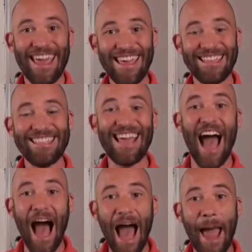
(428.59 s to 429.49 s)
is
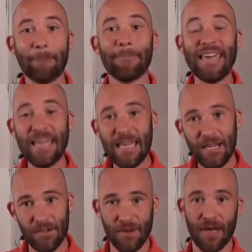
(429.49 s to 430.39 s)
the
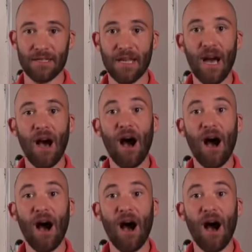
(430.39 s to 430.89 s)
IP address